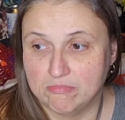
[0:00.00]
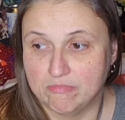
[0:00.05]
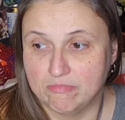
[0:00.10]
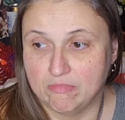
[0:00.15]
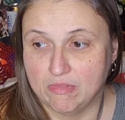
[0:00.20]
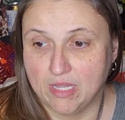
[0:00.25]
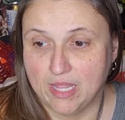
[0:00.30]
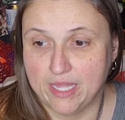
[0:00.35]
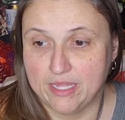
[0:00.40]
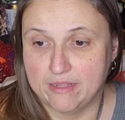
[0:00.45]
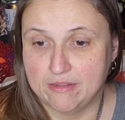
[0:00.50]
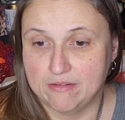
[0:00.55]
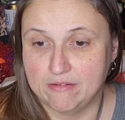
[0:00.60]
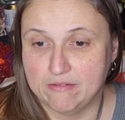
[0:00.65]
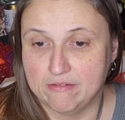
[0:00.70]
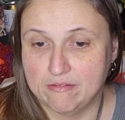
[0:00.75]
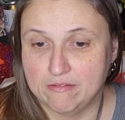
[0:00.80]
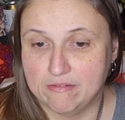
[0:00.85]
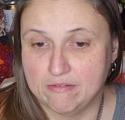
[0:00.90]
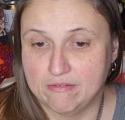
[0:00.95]
let
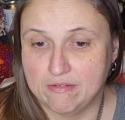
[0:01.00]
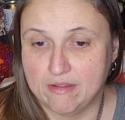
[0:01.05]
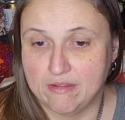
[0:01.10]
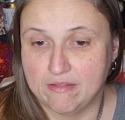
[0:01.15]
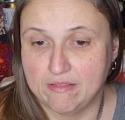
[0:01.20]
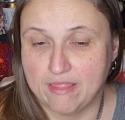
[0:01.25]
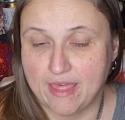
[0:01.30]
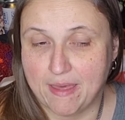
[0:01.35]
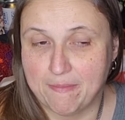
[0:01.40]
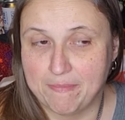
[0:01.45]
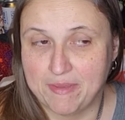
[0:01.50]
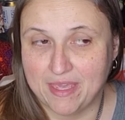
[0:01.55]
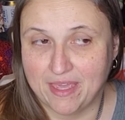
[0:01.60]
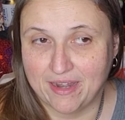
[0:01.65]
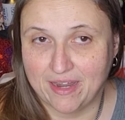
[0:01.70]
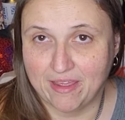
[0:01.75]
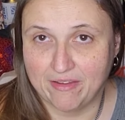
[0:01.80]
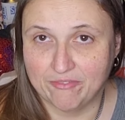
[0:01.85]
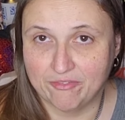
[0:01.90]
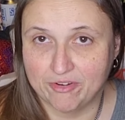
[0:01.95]
that be
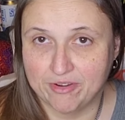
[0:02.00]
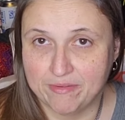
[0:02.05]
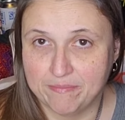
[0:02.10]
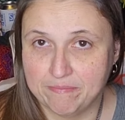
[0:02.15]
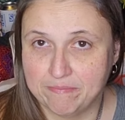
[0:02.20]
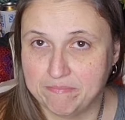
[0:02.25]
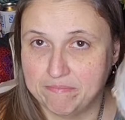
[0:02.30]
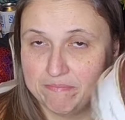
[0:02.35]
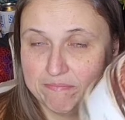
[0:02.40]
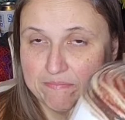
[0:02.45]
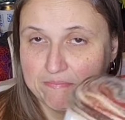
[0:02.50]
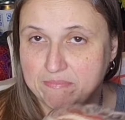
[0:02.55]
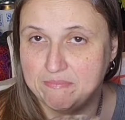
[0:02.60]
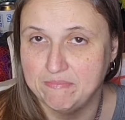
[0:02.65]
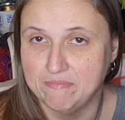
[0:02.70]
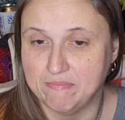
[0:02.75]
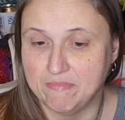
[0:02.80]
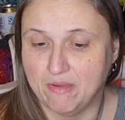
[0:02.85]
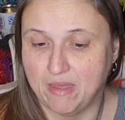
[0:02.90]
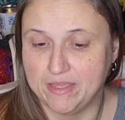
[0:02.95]
on every
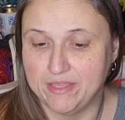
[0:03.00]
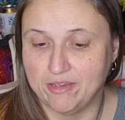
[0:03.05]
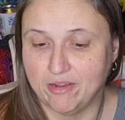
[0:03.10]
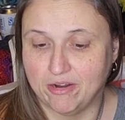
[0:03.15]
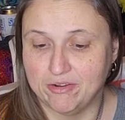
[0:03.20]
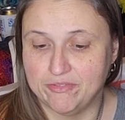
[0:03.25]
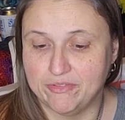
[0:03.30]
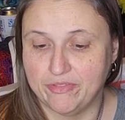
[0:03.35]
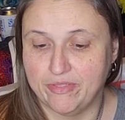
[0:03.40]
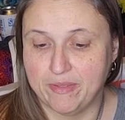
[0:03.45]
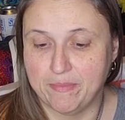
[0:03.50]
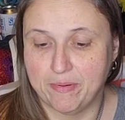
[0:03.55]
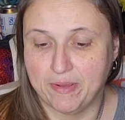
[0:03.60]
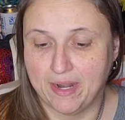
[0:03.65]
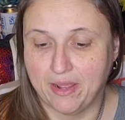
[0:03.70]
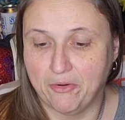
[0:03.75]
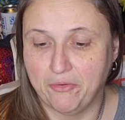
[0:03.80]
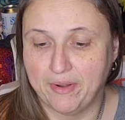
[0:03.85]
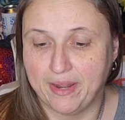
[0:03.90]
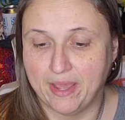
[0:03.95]
uh, yarn that they put
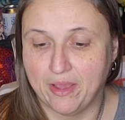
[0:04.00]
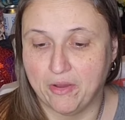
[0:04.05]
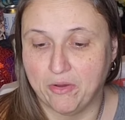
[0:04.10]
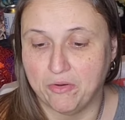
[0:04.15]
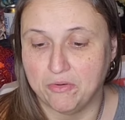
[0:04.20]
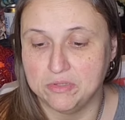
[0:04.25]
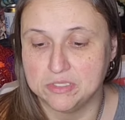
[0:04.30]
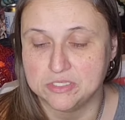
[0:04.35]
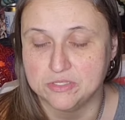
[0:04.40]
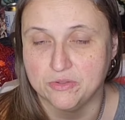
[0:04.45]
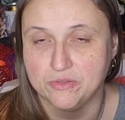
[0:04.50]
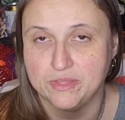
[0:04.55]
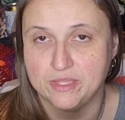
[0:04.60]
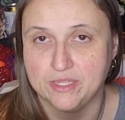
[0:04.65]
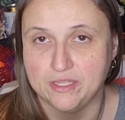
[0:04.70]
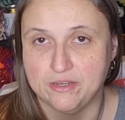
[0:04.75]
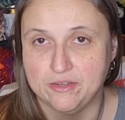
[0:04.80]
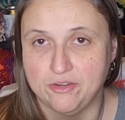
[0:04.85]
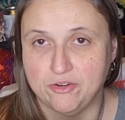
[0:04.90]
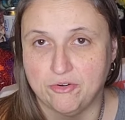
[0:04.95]
out now so
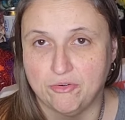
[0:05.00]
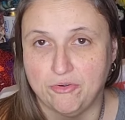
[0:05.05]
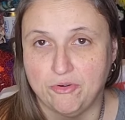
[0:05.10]
that, you know,